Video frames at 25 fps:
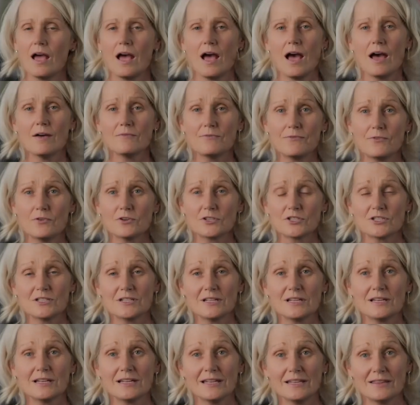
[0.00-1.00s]

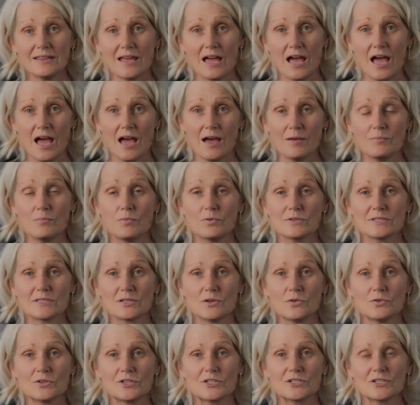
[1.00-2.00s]
Unfortunately, the Hub was
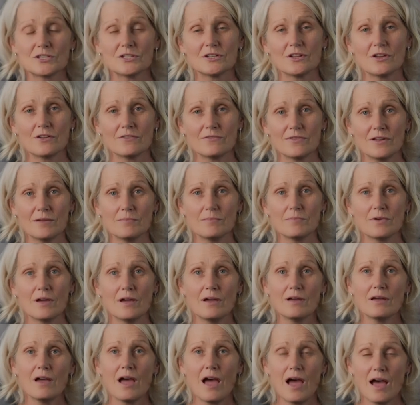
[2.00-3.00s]
launched in
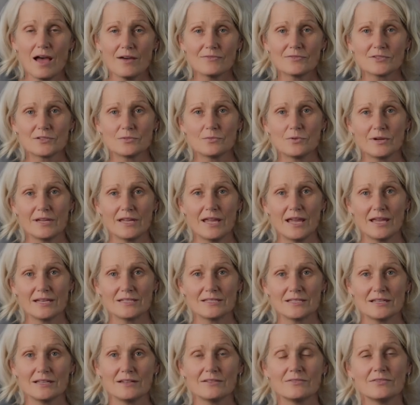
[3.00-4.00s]
November after we had
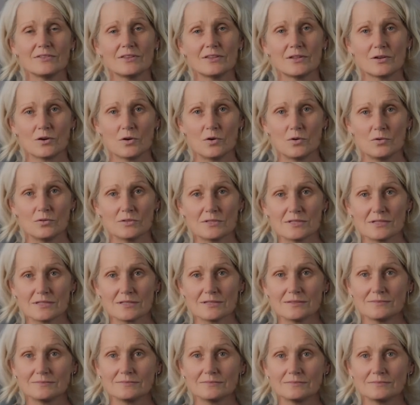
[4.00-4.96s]
delivered the course.